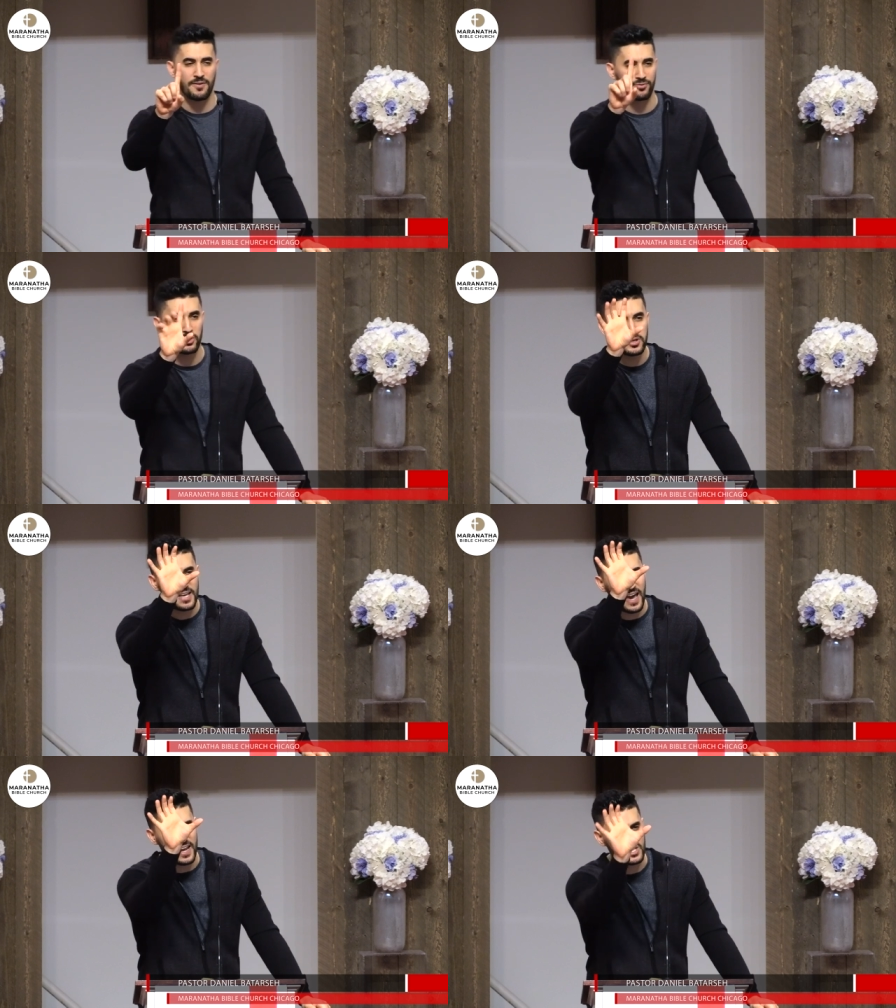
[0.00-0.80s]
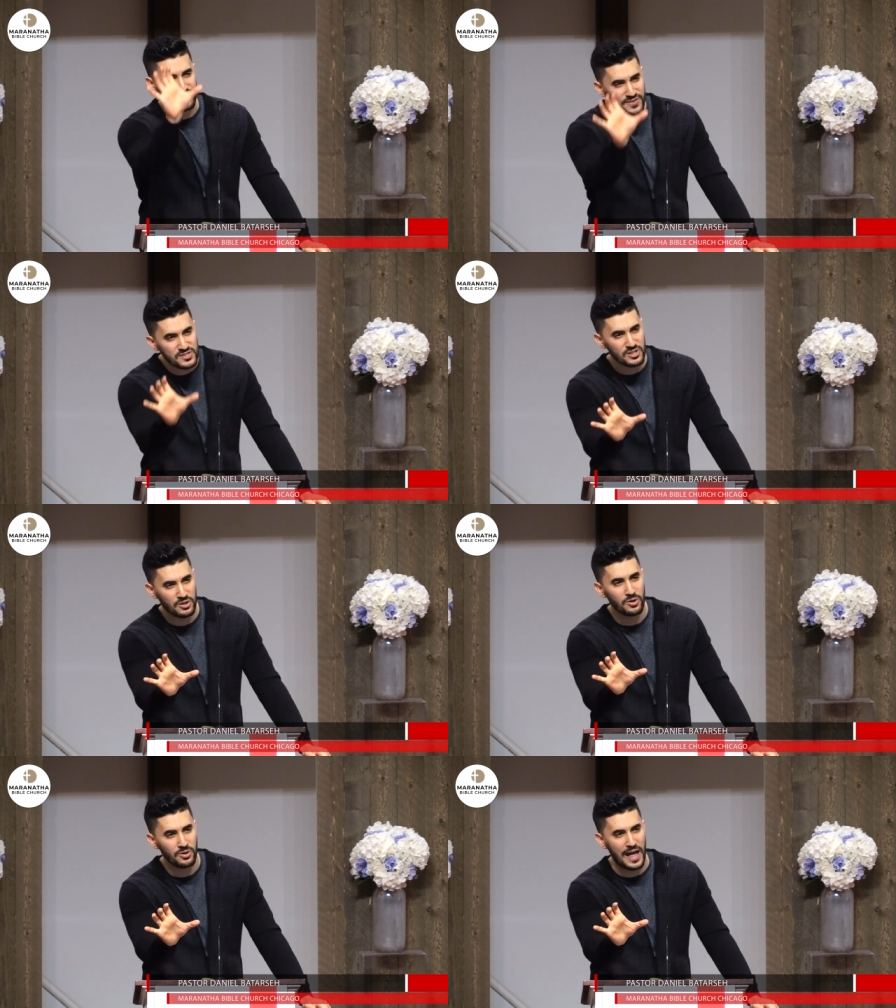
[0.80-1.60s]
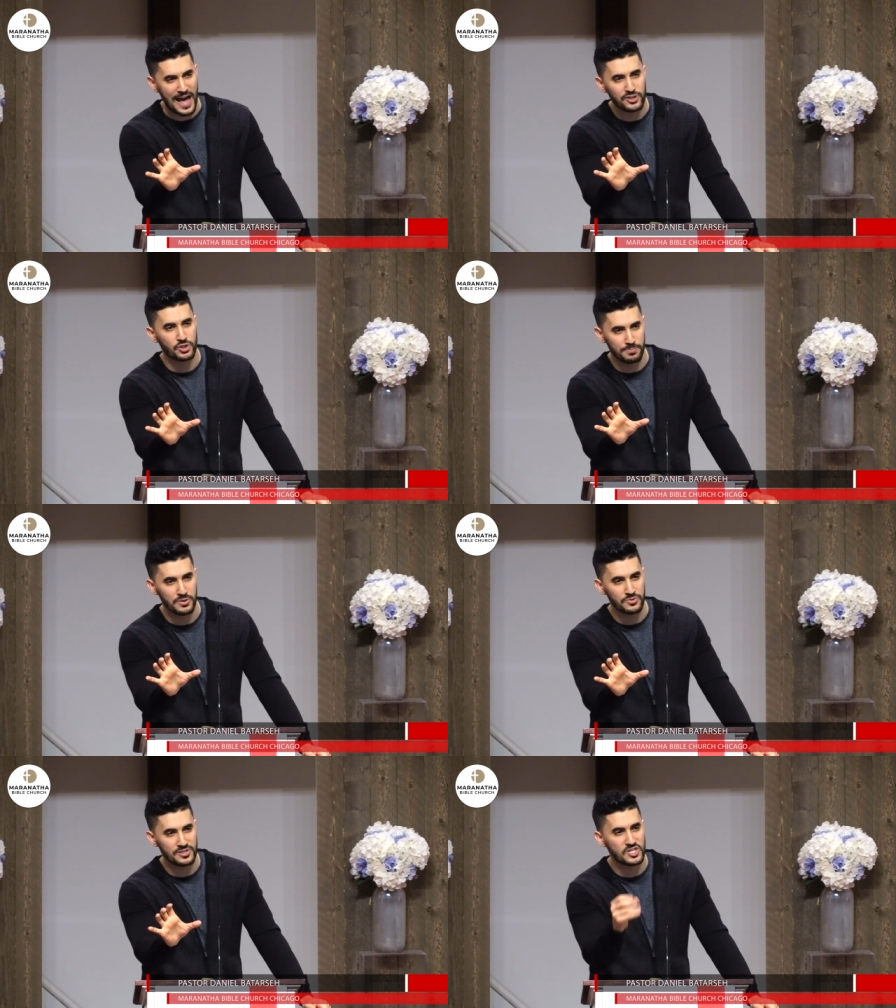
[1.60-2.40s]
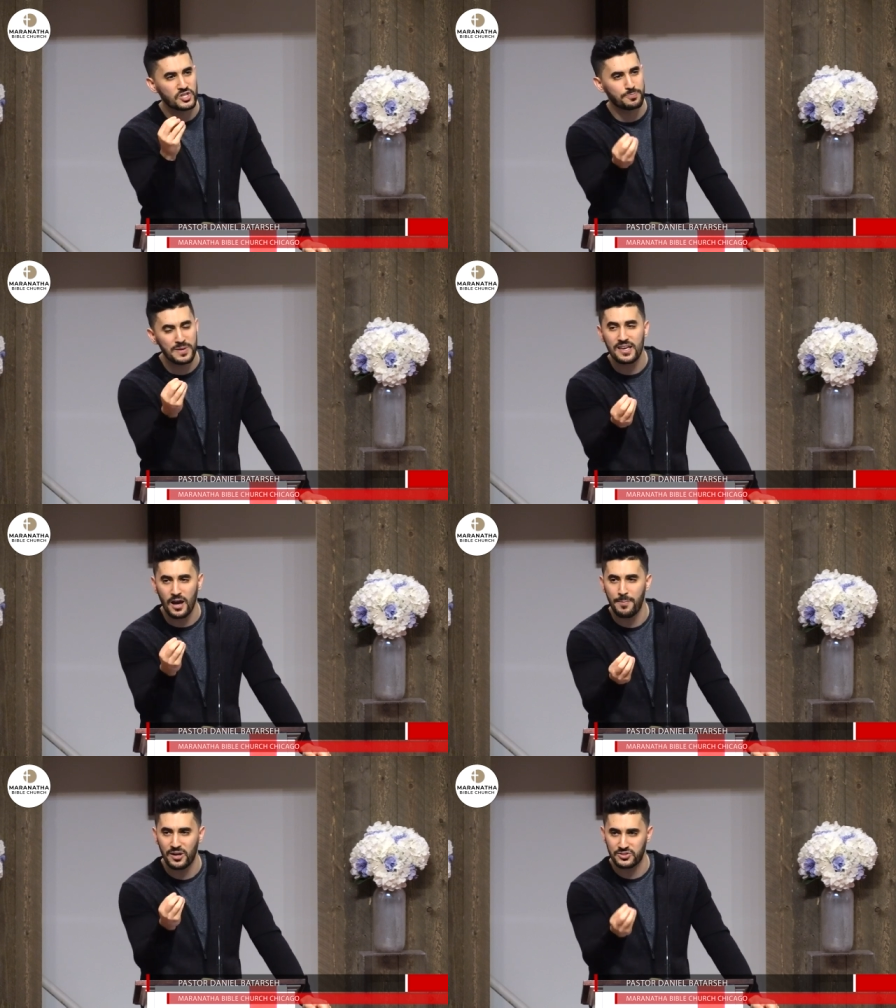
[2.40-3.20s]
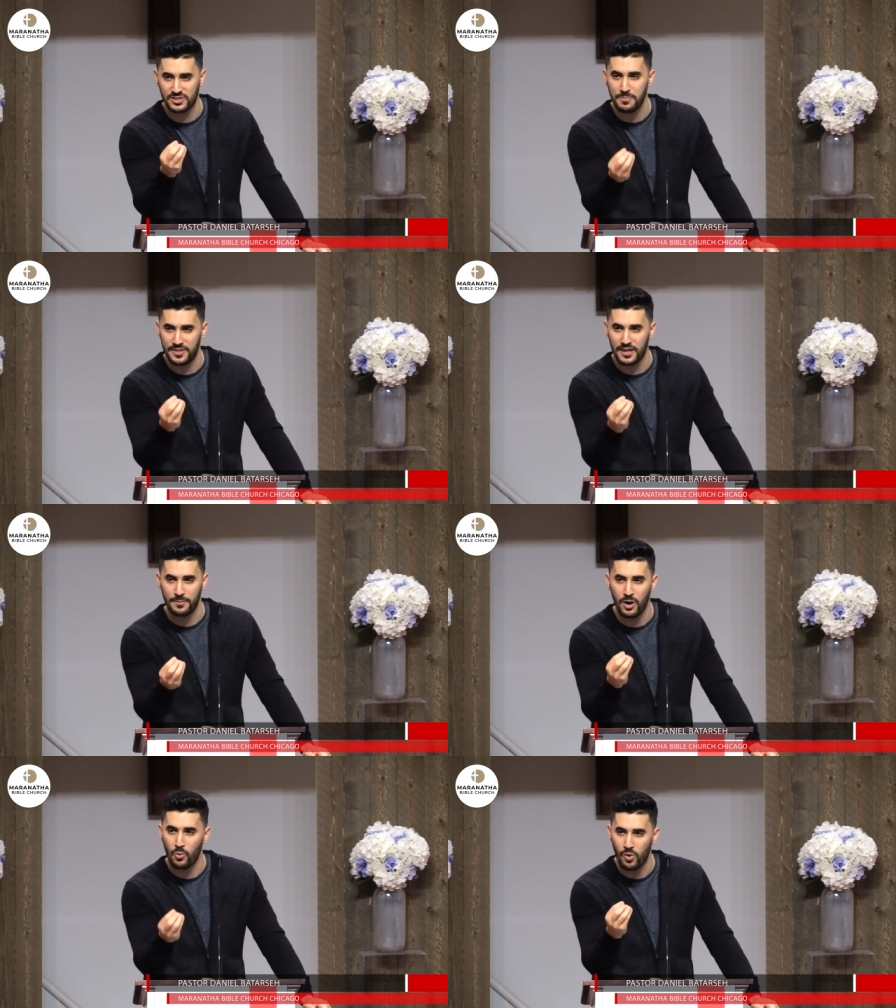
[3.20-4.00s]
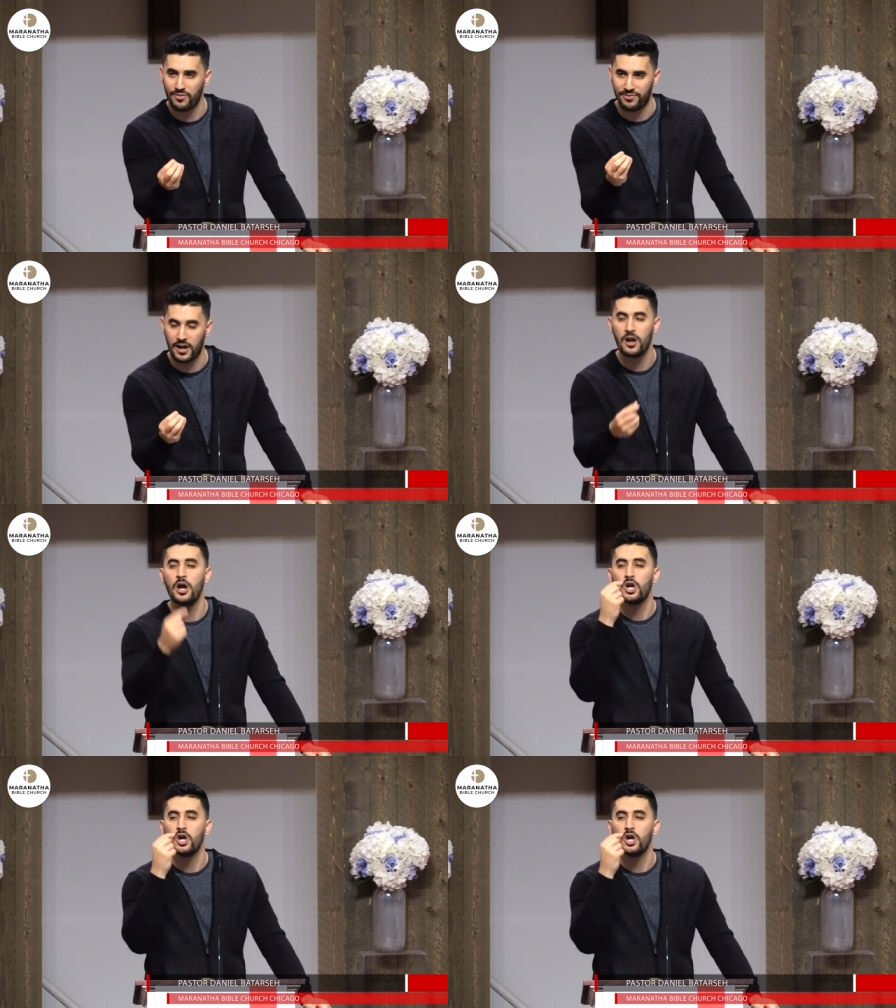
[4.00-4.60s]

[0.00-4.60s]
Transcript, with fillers: And if looking at his physical attributes speak about something about warfare,